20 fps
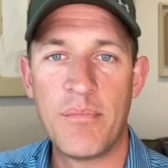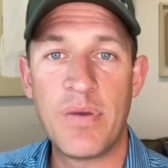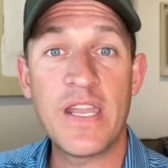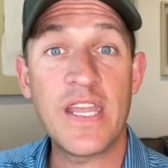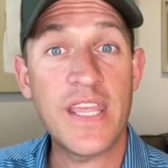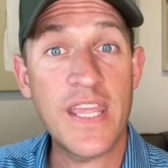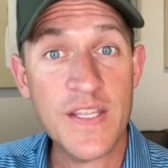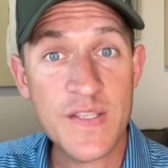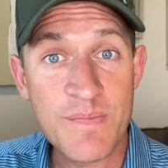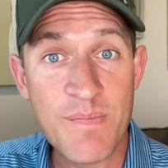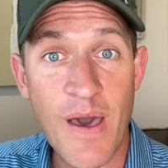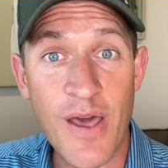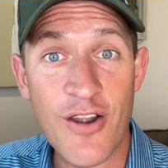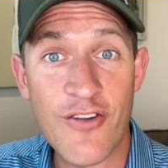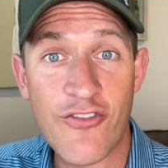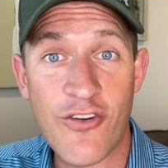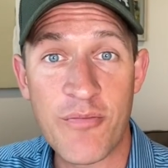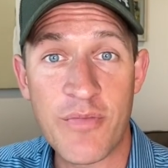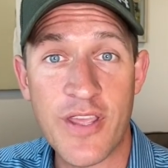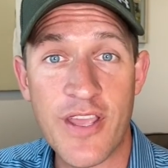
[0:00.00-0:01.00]
But it gets better
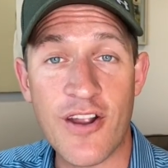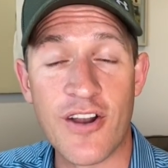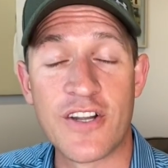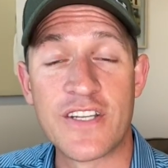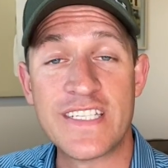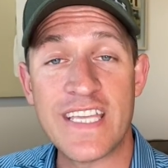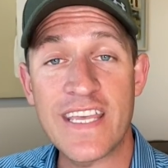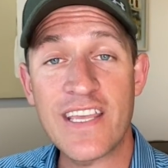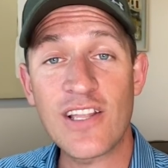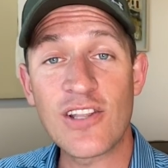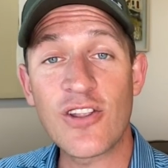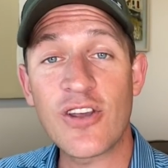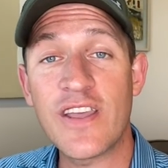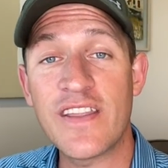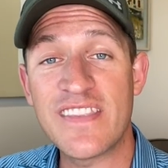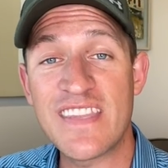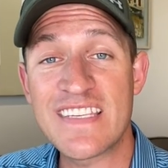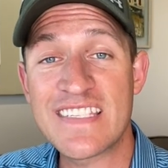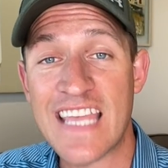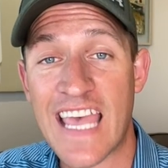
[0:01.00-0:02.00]
from here. Take a look
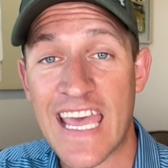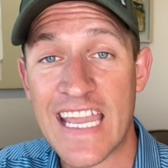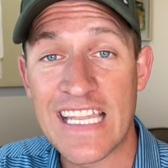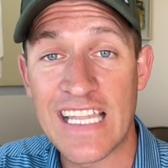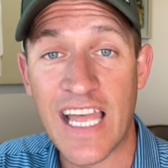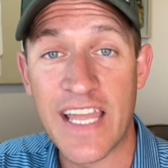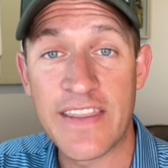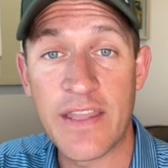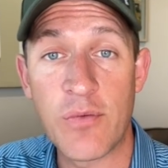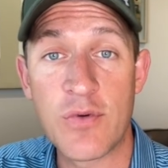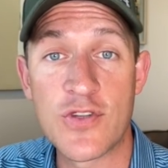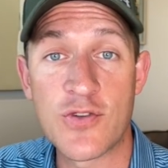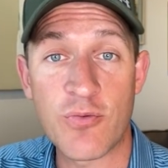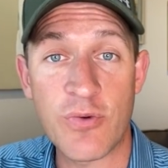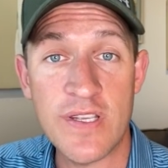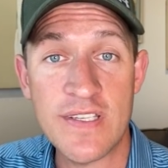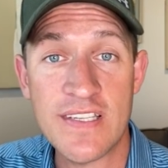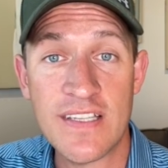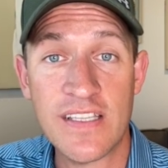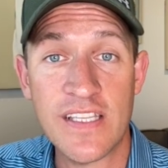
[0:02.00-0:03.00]
at this headline that was
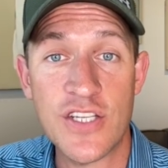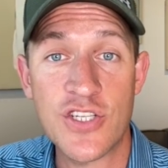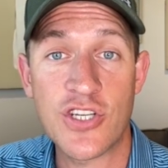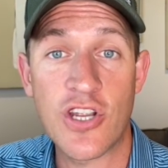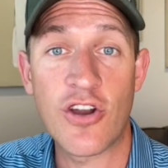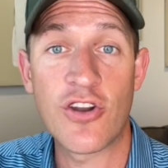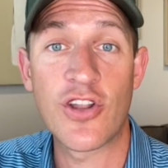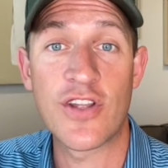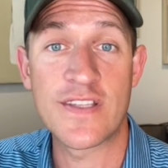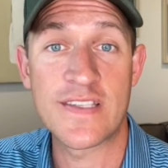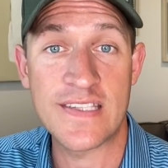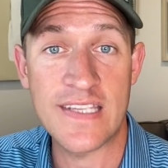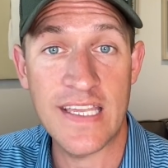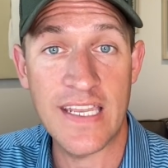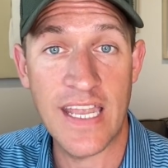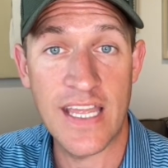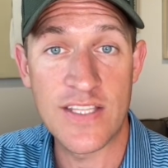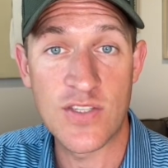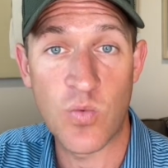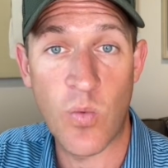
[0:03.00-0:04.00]
recently shared on
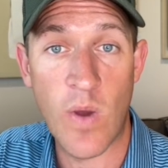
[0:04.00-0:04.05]
CNN's